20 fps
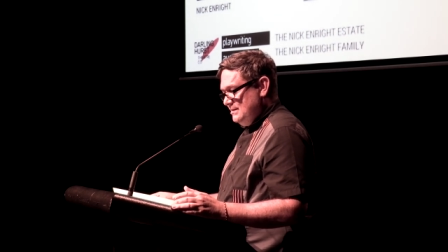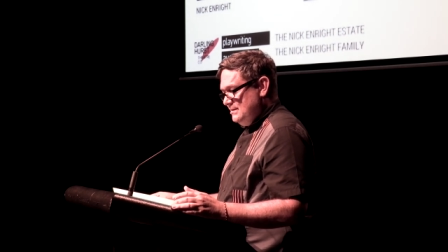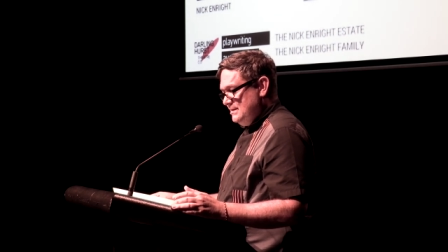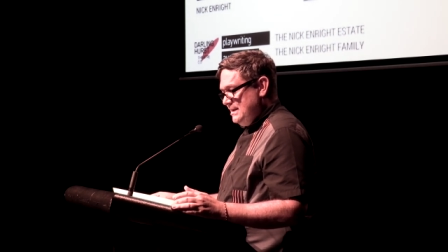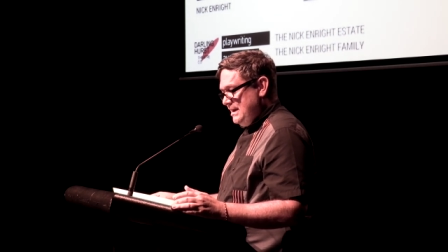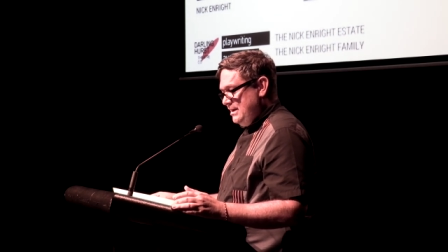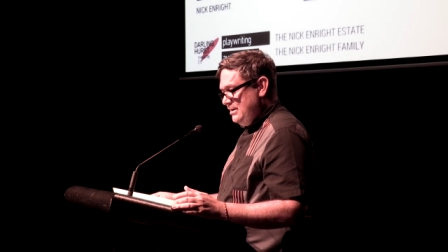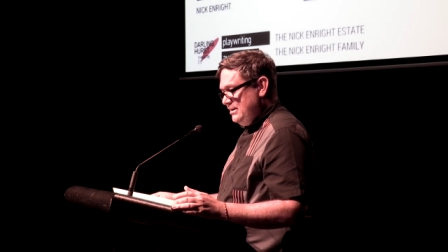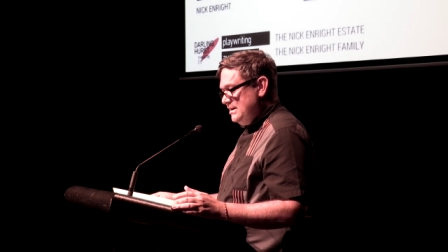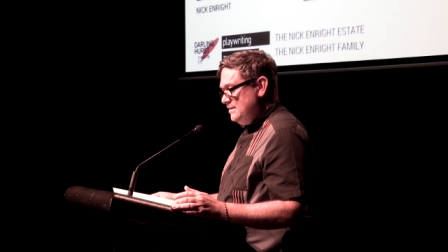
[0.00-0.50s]

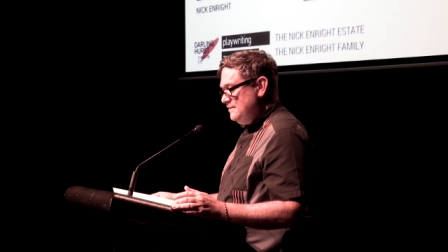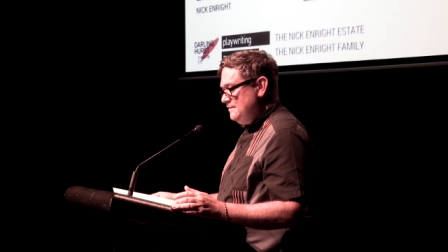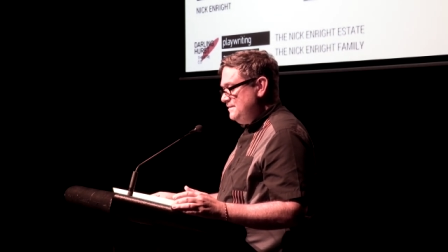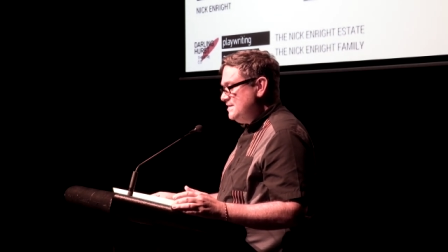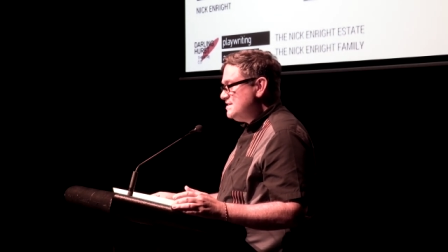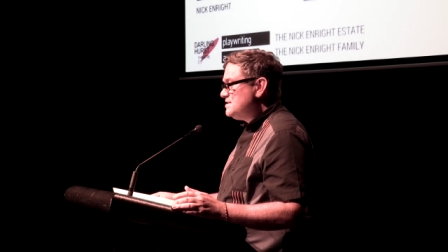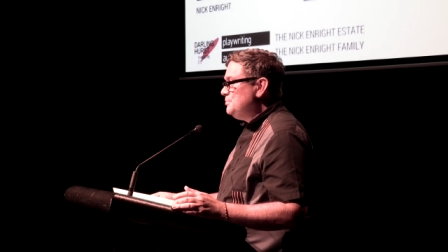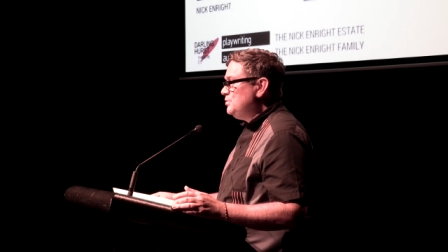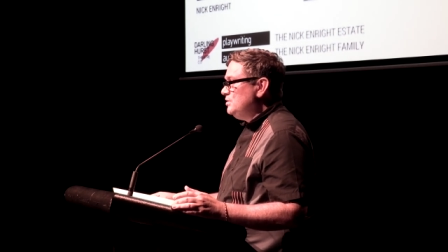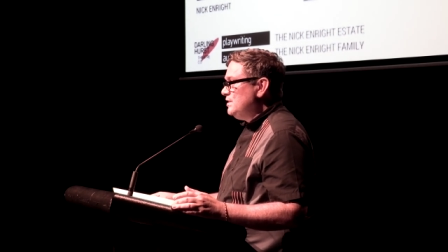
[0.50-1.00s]
Their
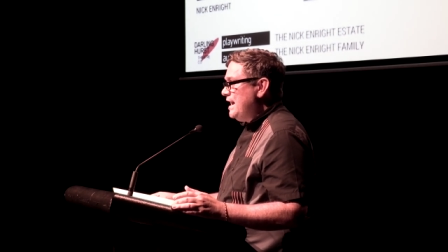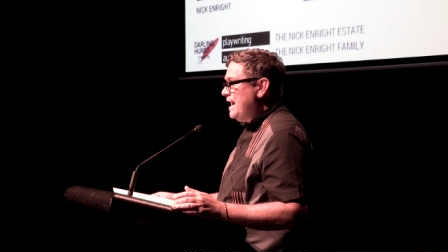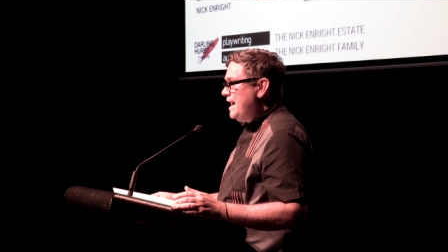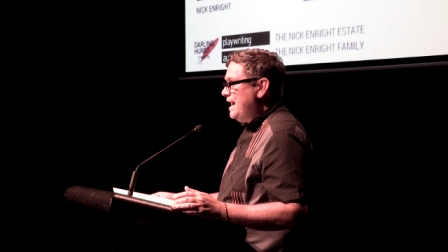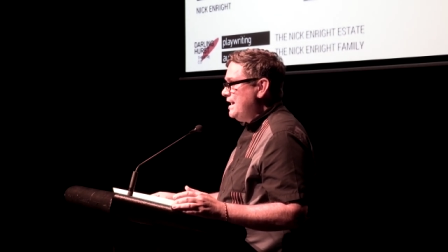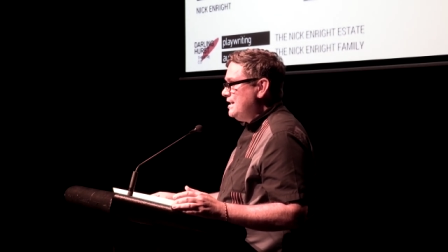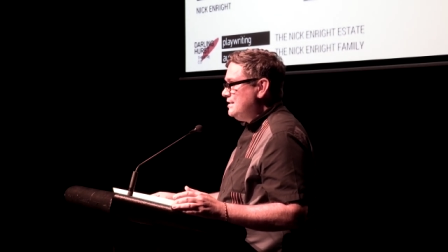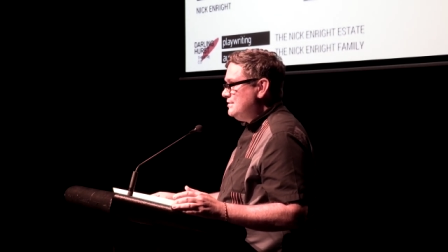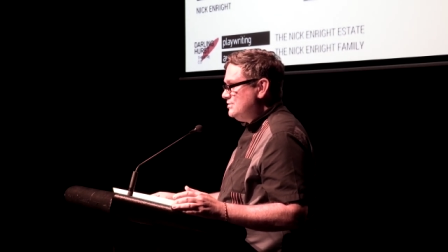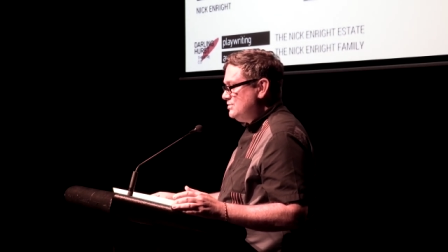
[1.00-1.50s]
invisible
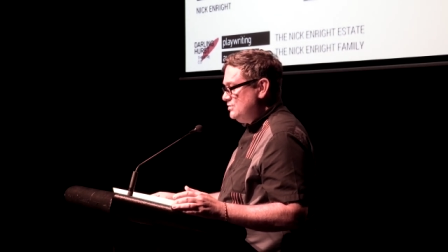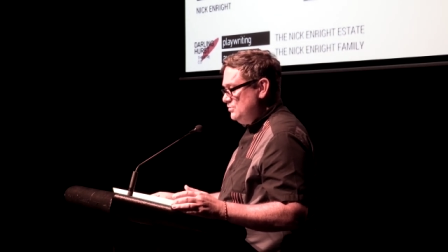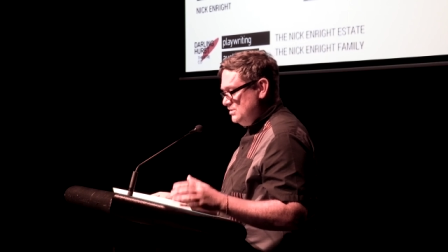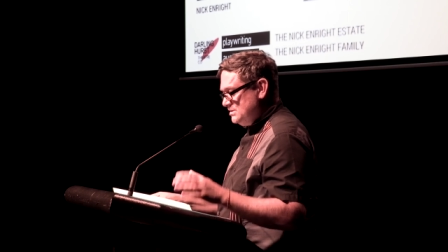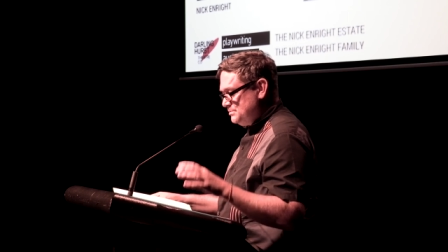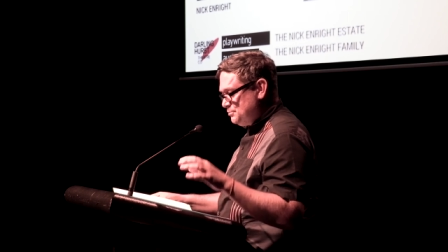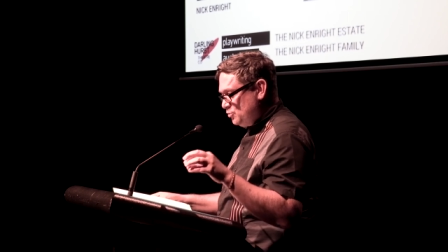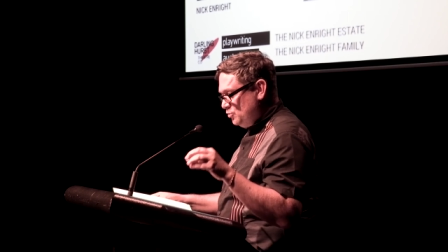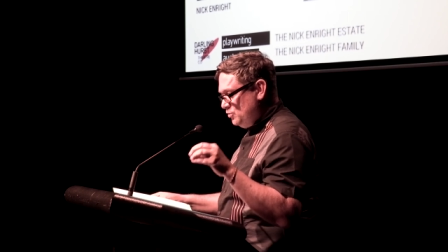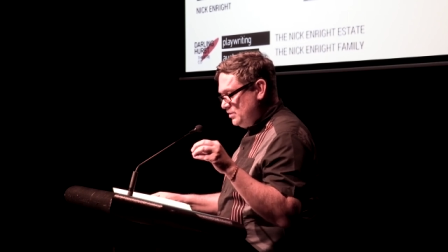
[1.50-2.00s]
hand, who
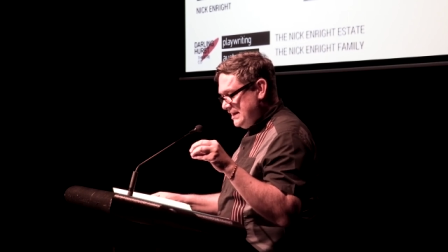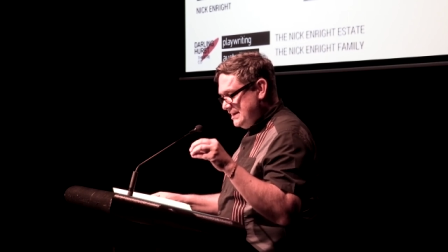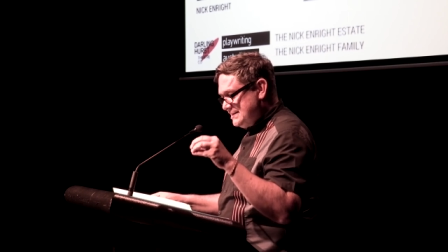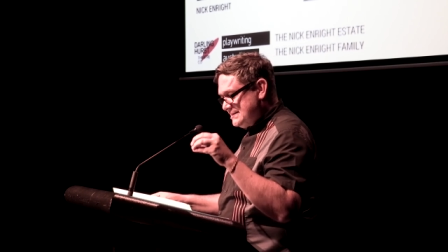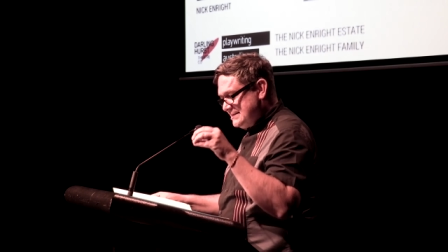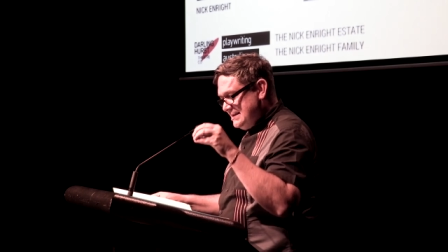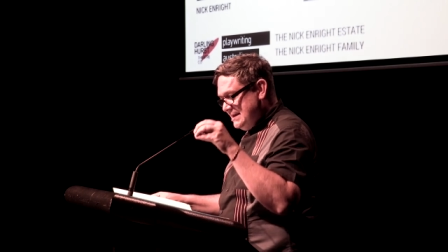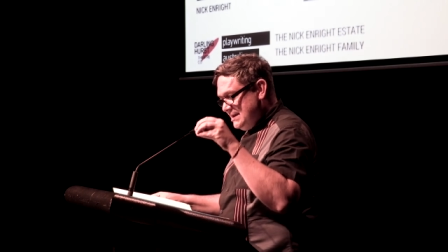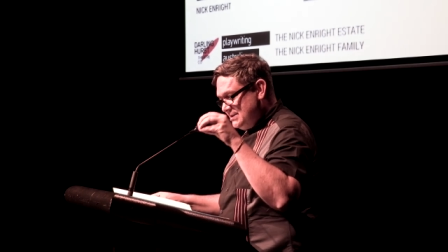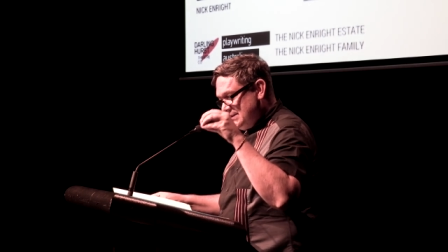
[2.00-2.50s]
has brought
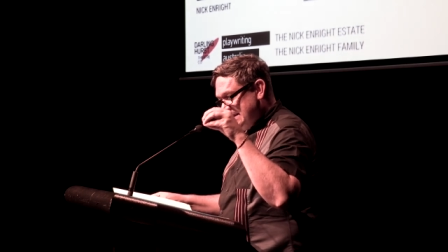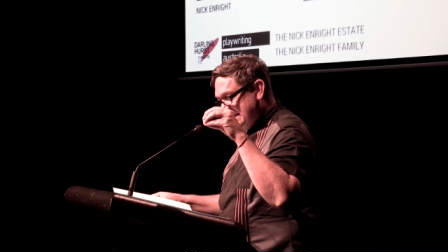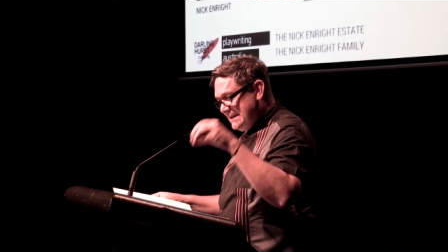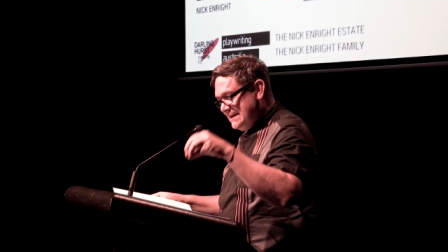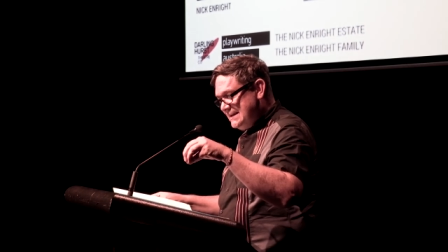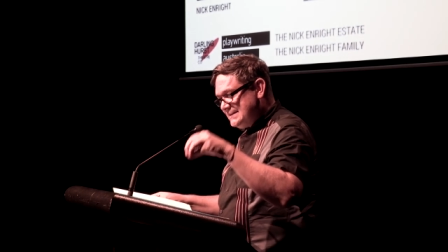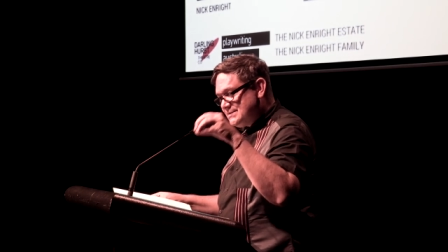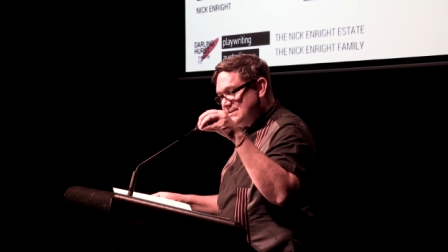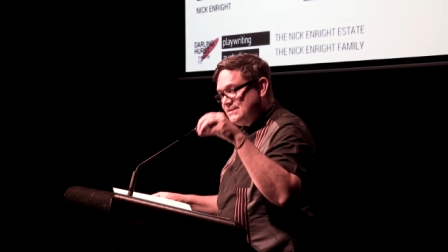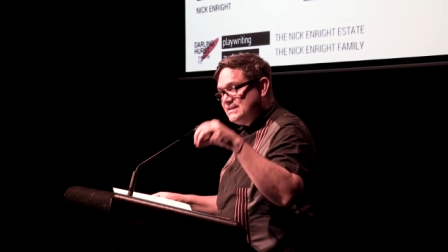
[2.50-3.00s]
us
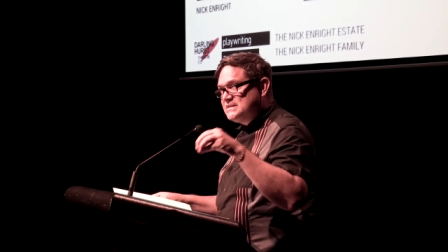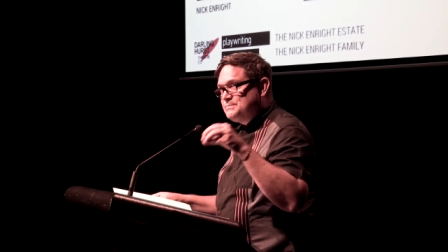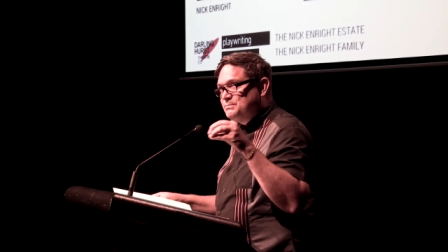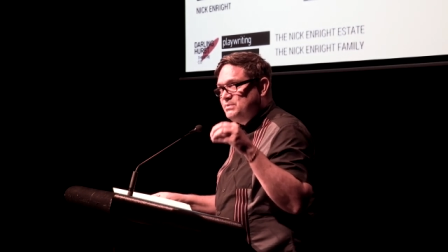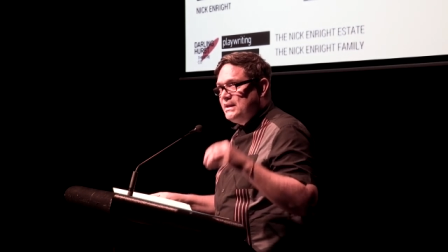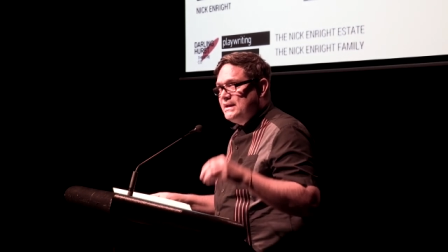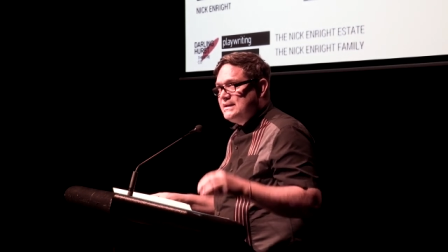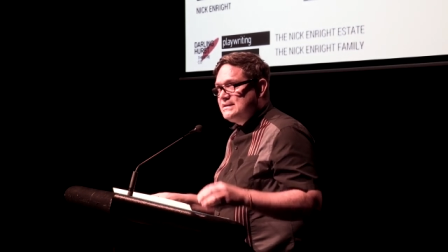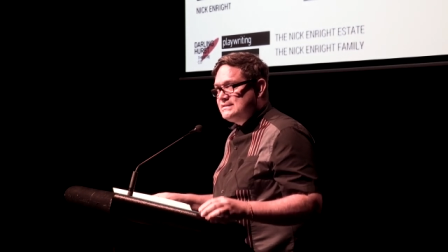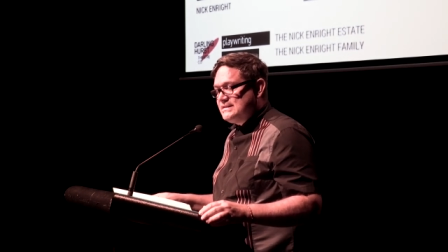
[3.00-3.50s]
here to this
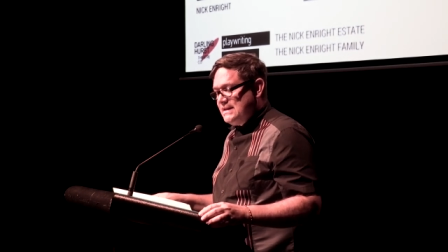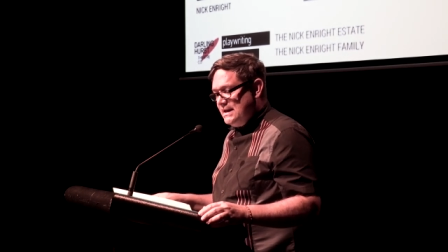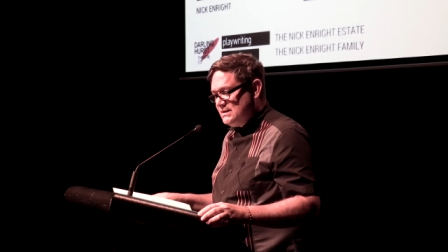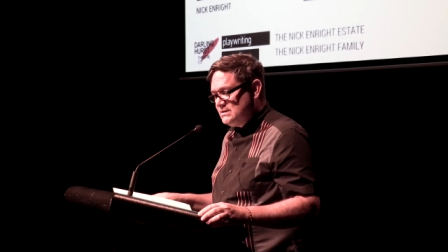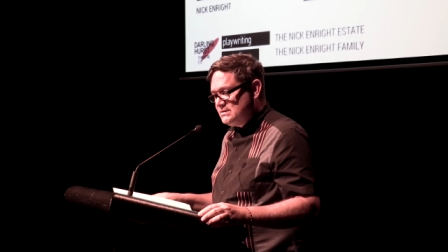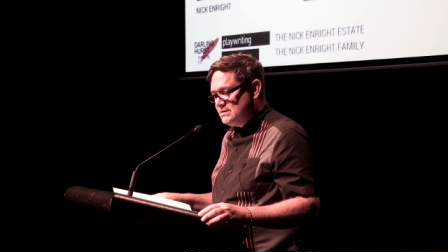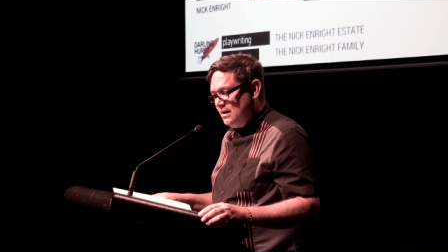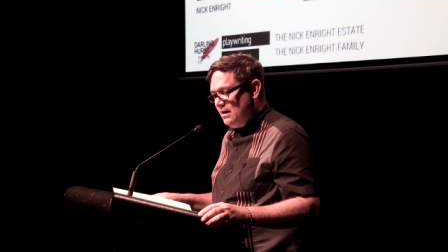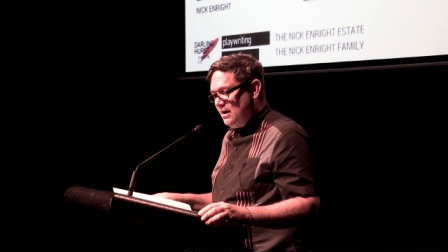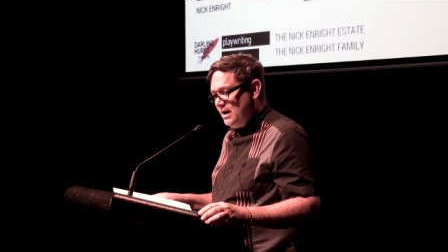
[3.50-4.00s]
place
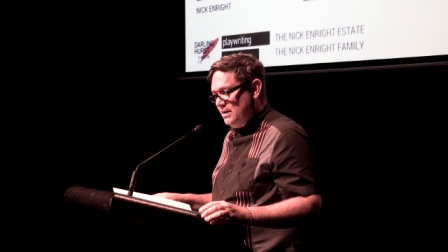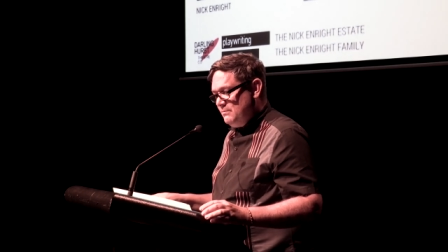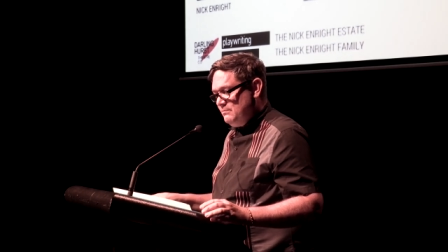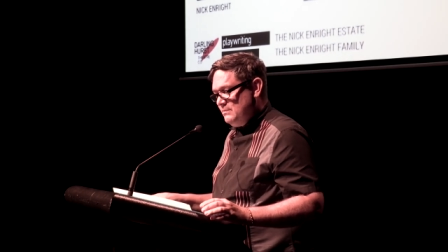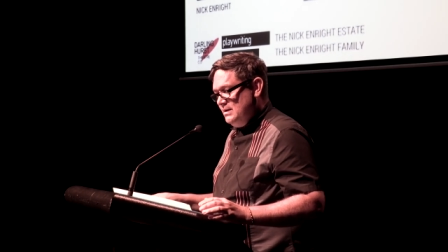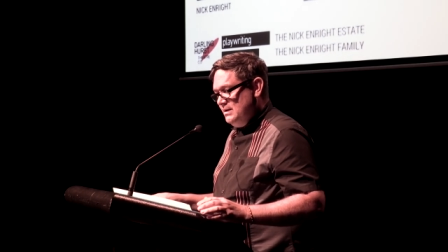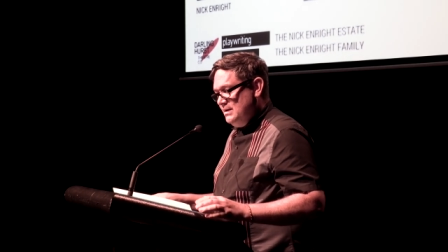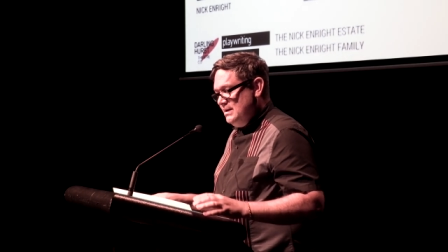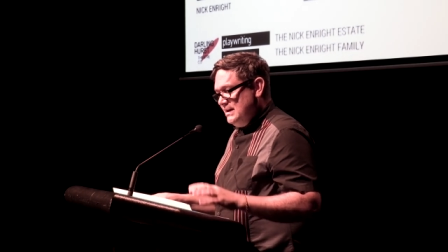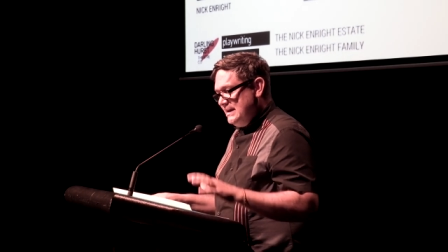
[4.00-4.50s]
and time,